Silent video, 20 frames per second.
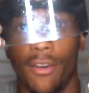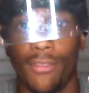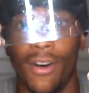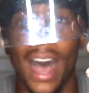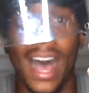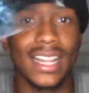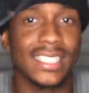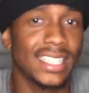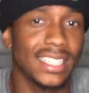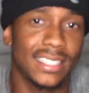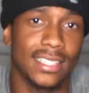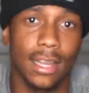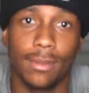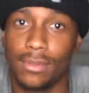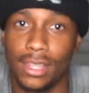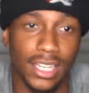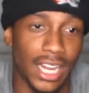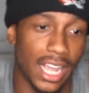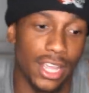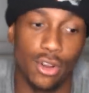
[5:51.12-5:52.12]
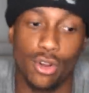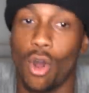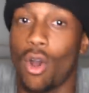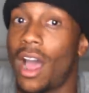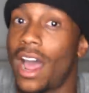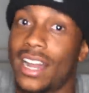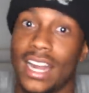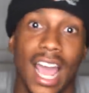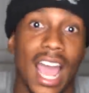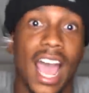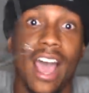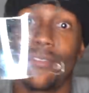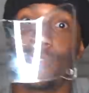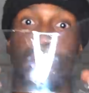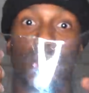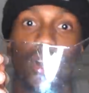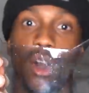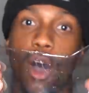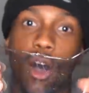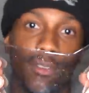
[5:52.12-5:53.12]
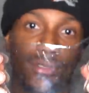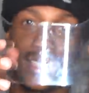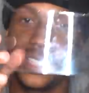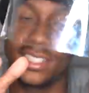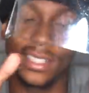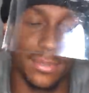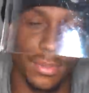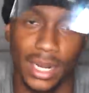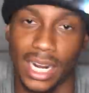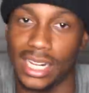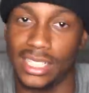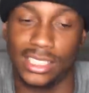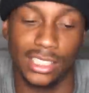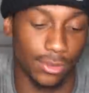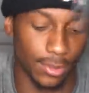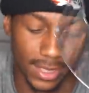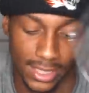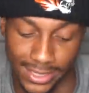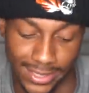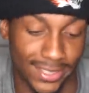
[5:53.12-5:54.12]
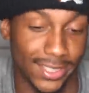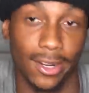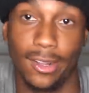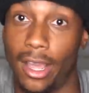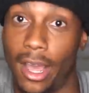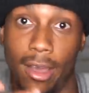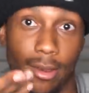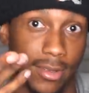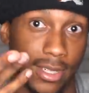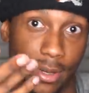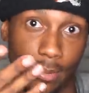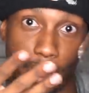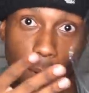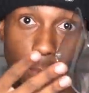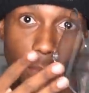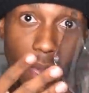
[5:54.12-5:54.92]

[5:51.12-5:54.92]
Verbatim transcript: a vase is something that you don't have to have during the off season, but I just wanted to show y'all was in my